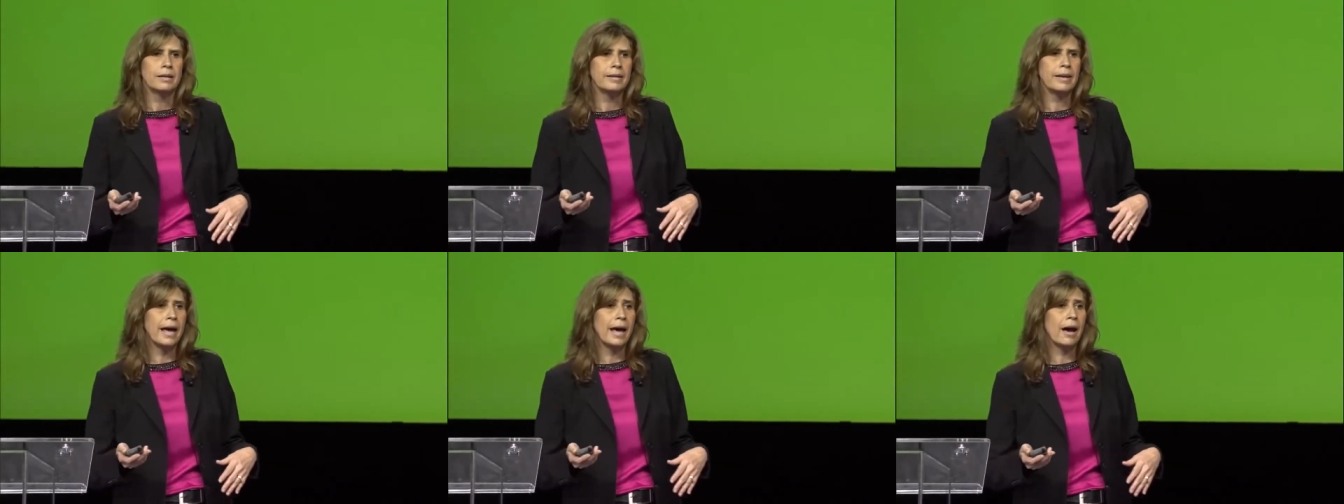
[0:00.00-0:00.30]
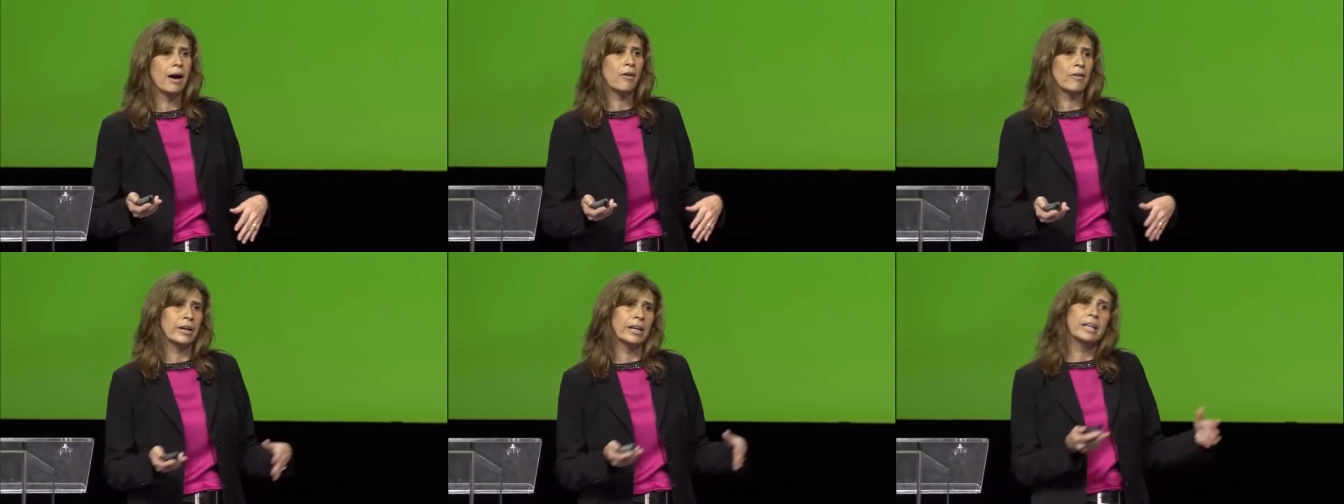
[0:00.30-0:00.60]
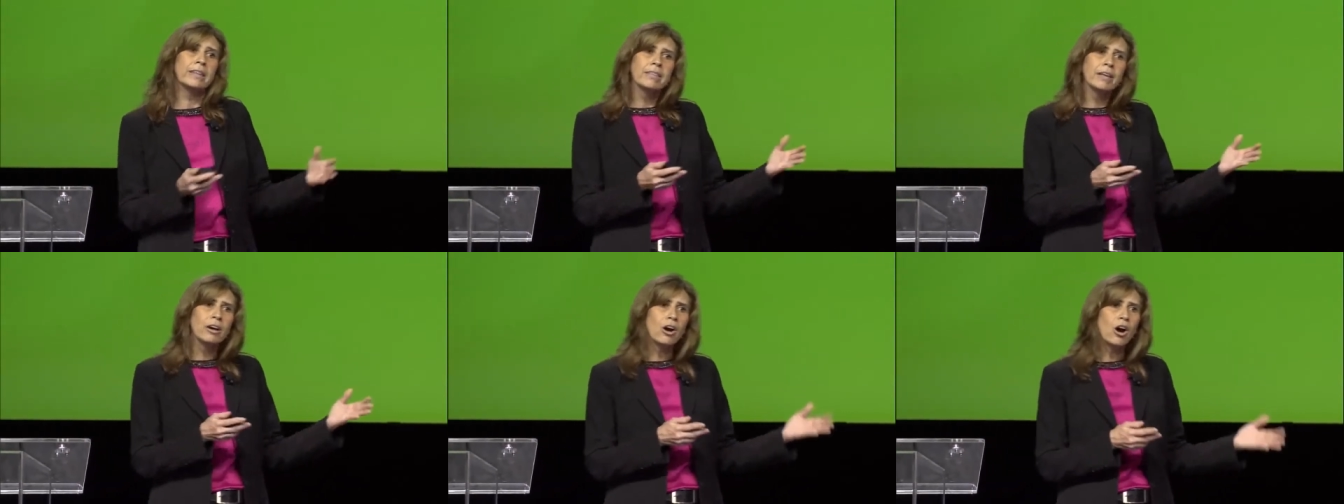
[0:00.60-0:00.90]
Now,
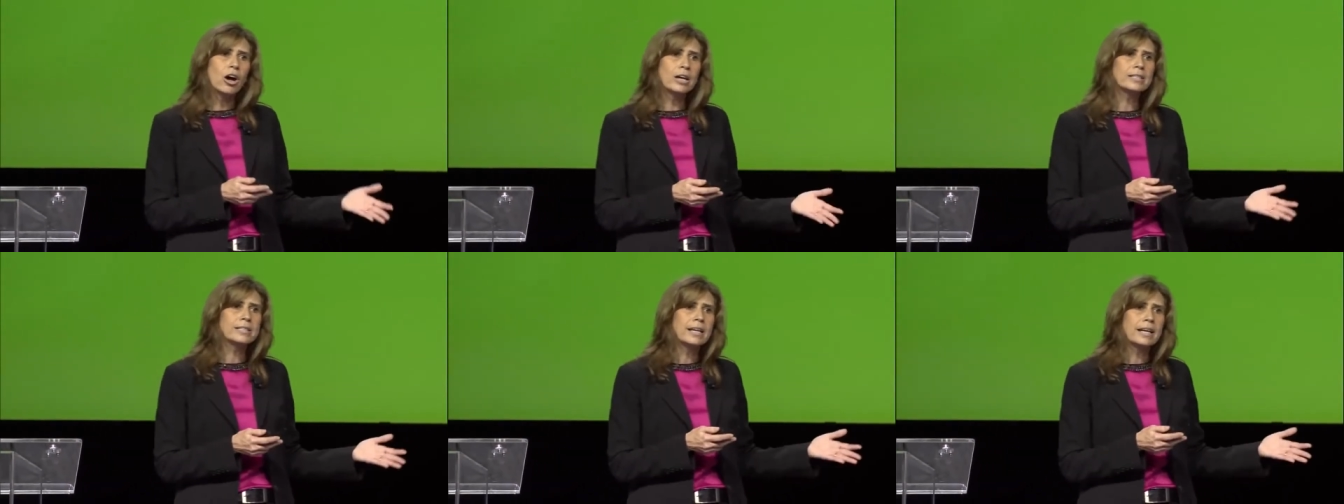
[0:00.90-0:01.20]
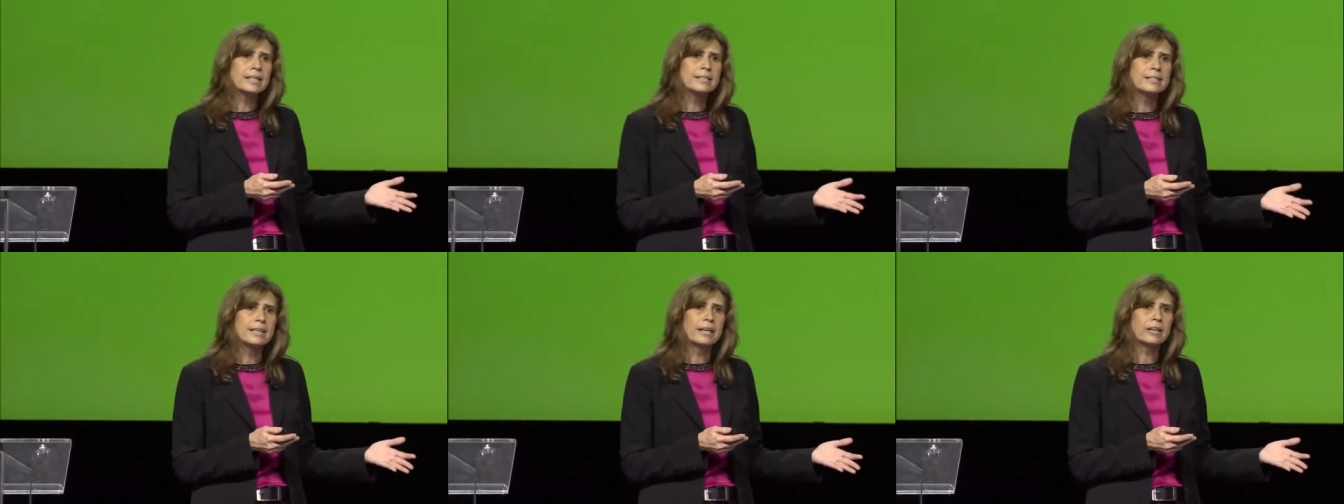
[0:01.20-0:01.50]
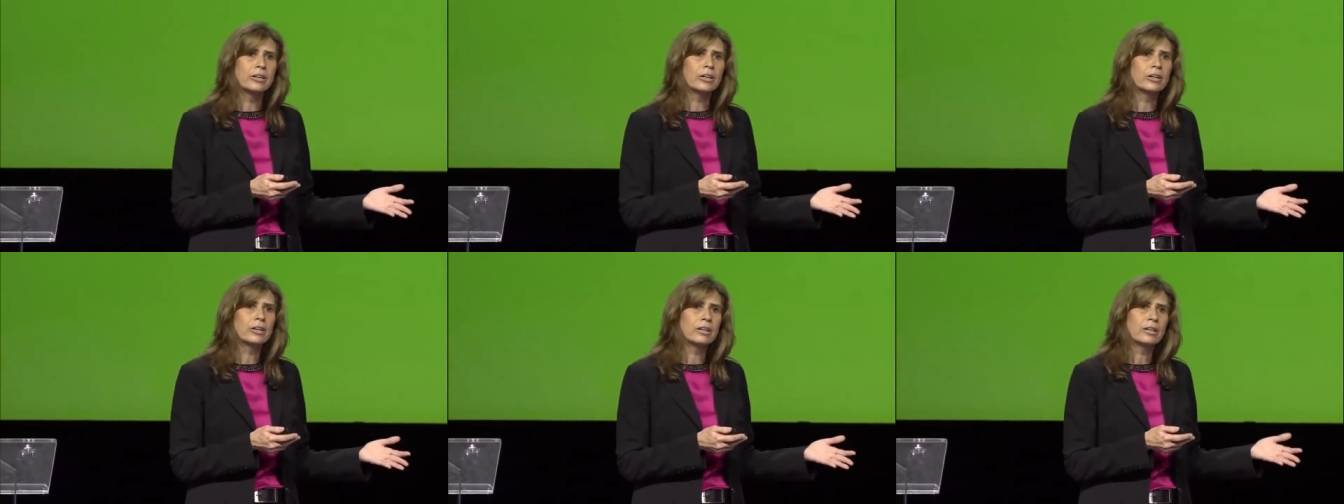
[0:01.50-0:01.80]
in the contact
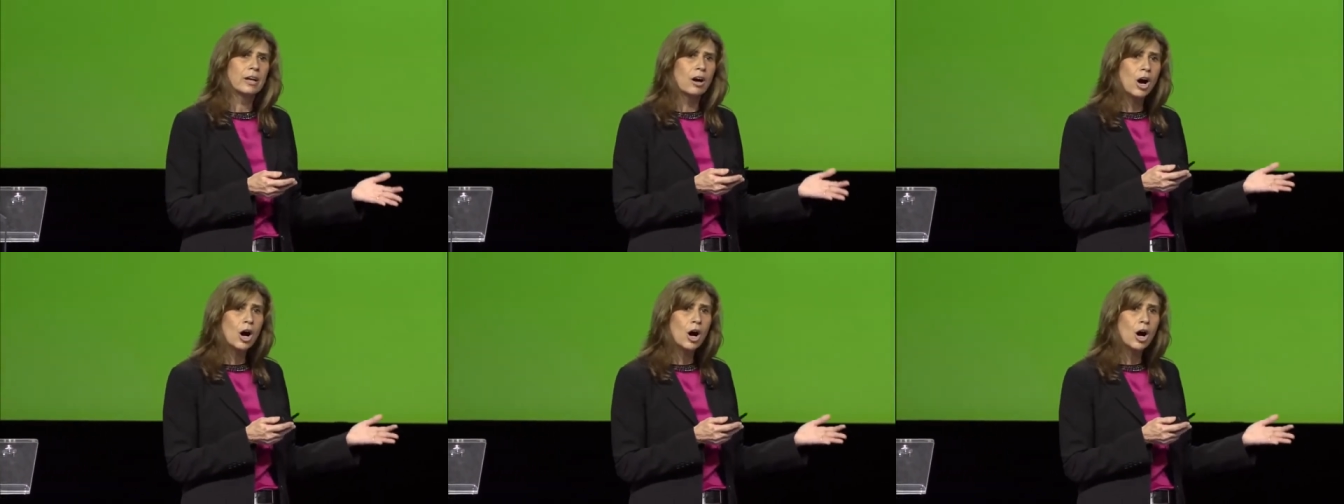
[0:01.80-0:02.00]
center